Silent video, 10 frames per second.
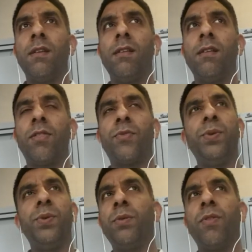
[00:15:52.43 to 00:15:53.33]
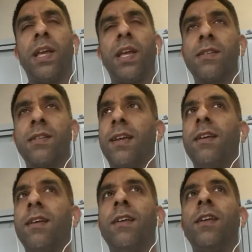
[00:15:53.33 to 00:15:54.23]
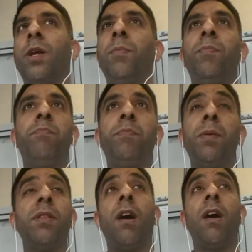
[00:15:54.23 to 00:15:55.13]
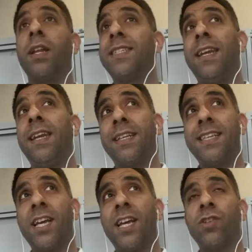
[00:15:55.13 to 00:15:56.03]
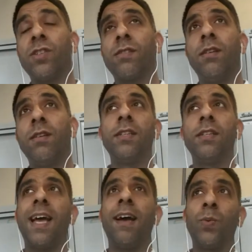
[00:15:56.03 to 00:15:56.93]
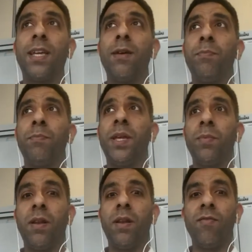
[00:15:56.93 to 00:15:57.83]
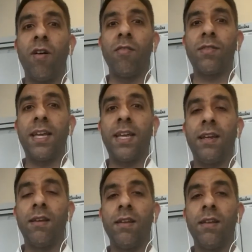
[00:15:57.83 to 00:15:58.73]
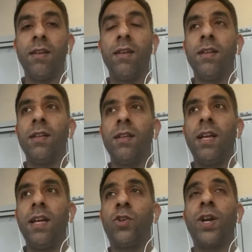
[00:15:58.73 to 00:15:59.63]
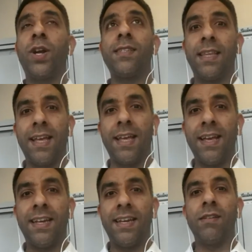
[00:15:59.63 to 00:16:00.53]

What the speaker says: Through to things like, people aren't attending the sessions. So how do we get people involved in addressing that and